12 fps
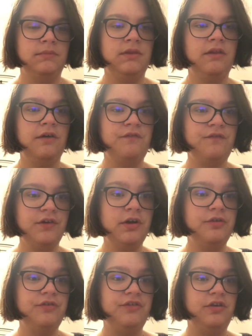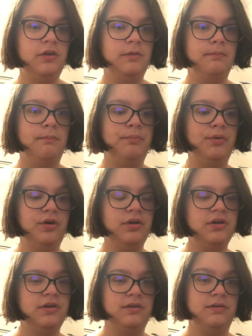The first
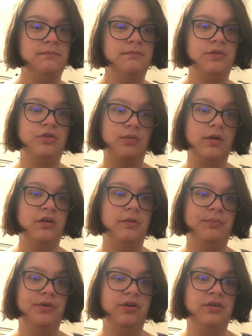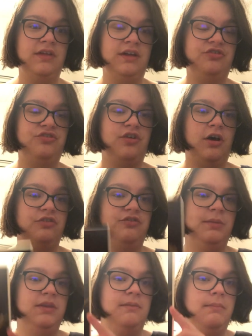book, thriller book, that shocked
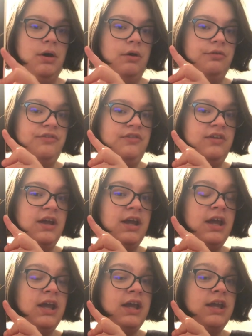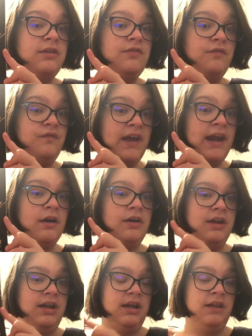me the most is
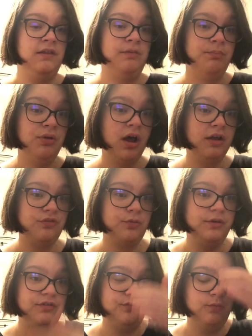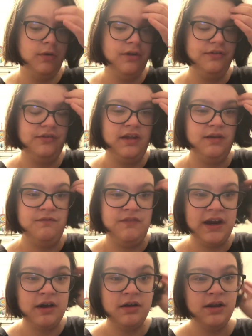Verity. And the plot twist was that
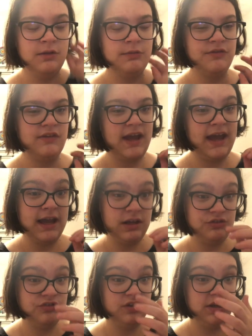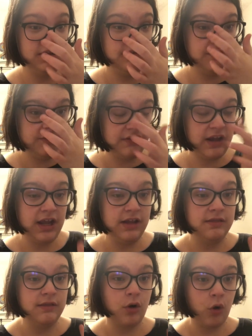Verity was actually
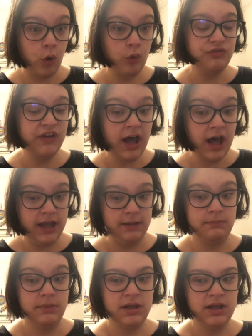insane the whole time.